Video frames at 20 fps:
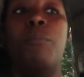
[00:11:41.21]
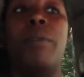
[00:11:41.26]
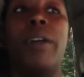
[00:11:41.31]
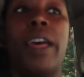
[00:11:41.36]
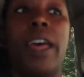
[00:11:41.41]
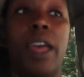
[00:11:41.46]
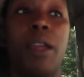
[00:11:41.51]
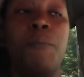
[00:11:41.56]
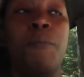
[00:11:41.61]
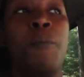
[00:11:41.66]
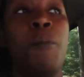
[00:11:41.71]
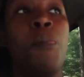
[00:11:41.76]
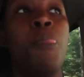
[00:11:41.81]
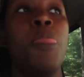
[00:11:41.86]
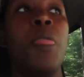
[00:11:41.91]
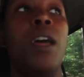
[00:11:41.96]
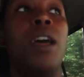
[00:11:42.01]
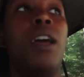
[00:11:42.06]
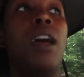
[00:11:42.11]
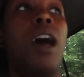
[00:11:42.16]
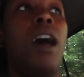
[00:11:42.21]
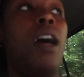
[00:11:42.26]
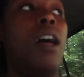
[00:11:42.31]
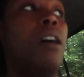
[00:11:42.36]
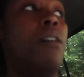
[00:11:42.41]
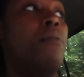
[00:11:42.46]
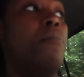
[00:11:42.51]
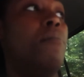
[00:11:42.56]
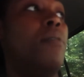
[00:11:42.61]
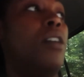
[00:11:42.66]
But
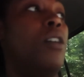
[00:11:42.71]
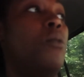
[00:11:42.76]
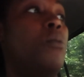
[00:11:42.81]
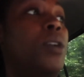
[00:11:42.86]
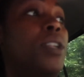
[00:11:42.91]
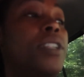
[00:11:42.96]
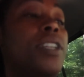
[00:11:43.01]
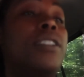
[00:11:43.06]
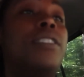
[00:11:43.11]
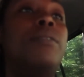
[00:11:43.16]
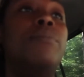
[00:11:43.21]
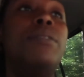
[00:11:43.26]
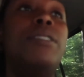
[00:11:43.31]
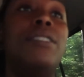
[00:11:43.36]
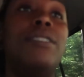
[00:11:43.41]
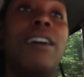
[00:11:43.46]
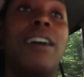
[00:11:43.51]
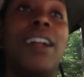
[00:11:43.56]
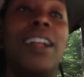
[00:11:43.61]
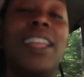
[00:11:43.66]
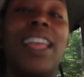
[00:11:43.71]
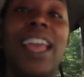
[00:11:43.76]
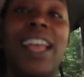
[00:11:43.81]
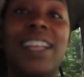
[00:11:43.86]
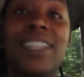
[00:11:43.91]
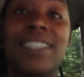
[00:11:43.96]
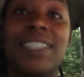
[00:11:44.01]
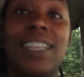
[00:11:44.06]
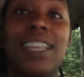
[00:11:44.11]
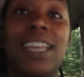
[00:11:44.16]
um, we did some
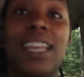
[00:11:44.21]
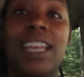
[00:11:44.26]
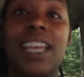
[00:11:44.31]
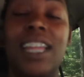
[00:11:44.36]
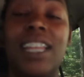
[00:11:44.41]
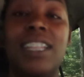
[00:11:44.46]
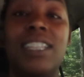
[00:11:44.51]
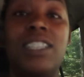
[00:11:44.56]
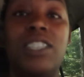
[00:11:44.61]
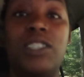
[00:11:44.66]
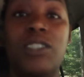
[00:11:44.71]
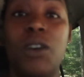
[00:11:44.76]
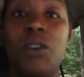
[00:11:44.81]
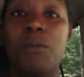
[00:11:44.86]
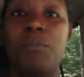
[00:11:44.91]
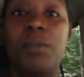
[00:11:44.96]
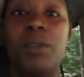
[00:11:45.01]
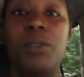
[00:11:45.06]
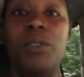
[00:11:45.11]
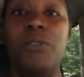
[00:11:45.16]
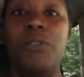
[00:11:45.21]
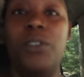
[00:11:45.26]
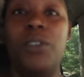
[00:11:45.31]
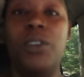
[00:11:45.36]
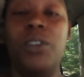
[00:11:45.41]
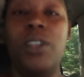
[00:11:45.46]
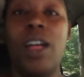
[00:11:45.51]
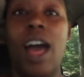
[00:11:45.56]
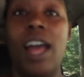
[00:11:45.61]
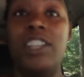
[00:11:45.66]
stargazing. It is so
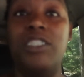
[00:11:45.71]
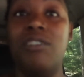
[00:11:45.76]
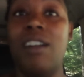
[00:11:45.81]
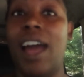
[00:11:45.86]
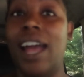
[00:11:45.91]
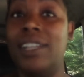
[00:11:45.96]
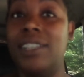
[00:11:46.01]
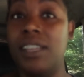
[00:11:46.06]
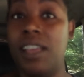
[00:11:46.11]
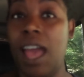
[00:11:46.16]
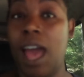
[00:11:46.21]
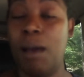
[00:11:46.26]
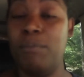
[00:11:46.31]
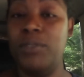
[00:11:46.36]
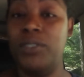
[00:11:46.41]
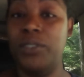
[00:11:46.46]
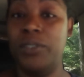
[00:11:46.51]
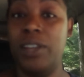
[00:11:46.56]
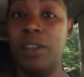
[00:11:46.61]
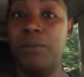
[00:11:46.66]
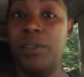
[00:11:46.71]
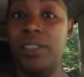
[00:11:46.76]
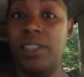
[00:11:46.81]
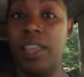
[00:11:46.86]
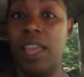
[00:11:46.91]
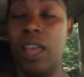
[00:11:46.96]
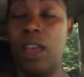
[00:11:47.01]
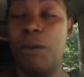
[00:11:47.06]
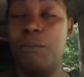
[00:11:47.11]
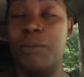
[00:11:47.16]
beautiful. I tried to capture it with the
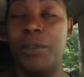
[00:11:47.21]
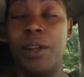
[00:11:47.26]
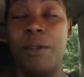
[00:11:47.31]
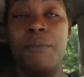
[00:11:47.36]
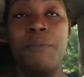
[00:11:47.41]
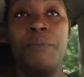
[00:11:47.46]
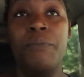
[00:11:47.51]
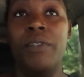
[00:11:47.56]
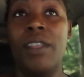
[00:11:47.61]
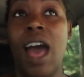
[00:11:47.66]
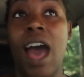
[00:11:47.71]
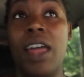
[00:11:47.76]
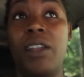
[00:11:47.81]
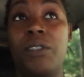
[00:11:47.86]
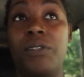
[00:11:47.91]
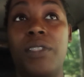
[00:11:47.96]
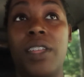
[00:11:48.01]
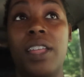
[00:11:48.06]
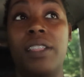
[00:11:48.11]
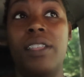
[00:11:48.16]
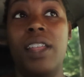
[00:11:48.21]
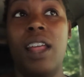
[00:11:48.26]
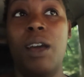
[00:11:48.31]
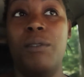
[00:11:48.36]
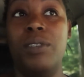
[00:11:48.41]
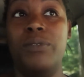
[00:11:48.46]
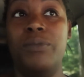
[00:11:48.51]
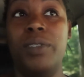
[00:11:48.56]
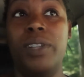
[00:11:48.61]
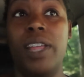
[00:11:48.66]
camera. I don't think that I
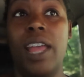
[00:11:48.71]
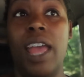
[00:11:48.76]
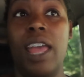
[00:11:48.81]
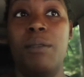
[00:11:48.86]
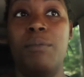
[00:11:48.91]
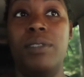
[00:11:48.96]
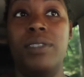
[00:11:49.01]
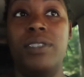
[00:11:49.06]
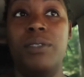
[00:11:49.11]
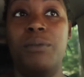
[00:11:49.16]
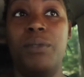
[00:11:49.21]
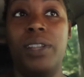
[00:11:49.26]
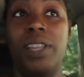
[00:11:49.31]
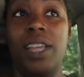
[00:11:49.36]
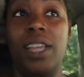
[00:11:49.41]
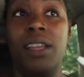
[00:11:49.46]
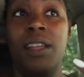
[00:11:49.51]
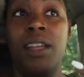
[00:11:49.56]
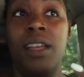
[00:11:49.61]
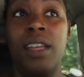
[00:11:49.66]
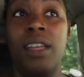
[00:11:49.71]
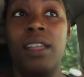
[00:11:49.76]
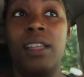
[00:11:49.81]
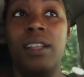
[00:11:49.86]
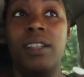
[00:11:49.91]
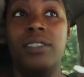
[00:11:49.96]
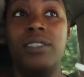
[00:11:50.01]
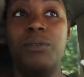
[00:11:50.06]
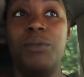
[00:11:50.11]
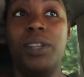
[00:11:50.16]
was really able to really
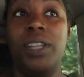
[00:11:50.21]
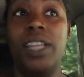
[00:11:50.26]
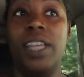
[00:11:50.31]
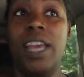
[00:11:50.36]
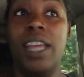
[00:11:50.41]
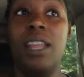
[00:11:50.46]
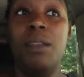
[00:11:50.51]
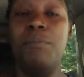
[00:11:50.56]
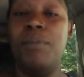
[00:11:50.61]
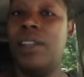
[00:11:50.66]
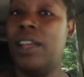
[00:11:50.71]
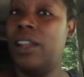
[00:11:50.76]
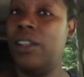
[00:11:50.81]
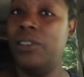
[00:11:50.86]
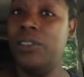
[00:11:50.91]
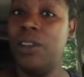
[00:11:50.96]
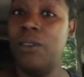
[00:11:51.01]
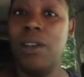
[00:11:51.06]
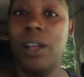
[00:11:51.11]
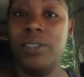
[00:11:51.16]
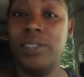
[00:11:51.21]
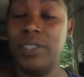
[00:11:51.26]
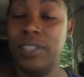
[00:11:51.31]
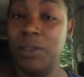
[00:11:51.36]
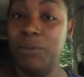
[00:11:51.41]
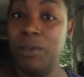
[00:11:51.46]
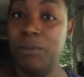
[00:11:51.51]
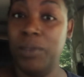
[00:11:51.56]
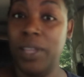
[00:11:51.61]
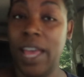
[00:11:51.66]
to really get it, but I don't know. I'll see
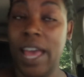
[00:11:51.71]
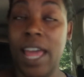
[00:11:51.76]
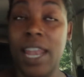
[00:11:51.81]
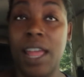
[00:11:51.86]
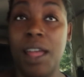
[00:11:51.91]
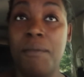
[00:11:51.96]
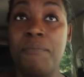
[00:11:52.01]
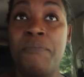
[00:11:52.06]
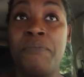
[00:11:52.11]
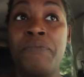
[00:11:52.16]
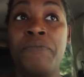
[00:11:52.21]
when we edit.